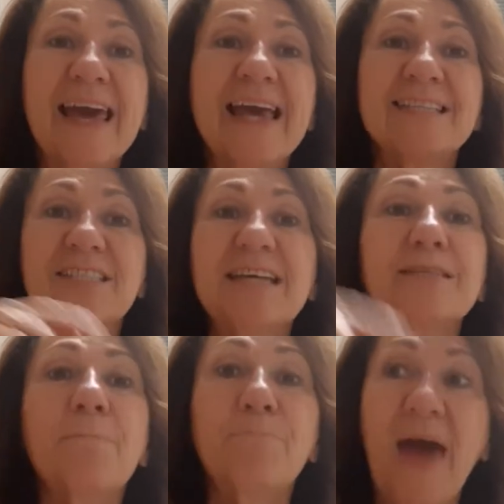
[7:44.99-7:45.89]
He sent
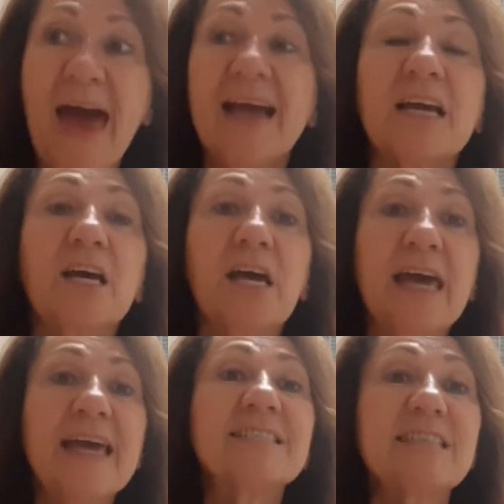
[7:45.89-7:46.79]
them back.
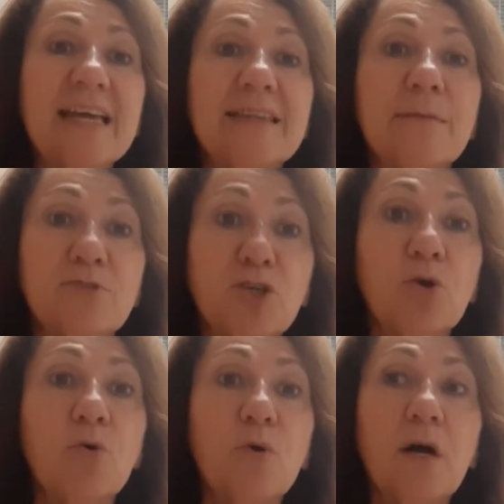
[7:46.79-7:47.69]
He sent them
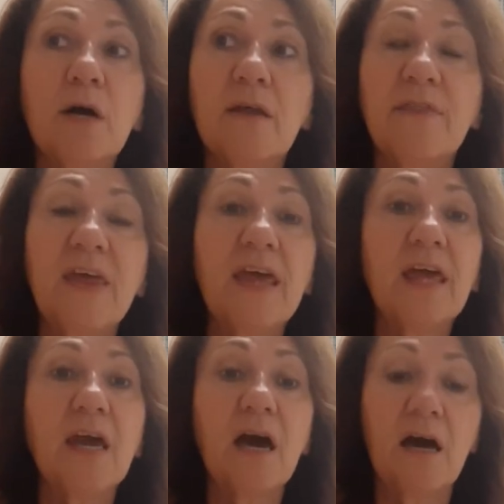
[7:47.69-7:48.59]
to the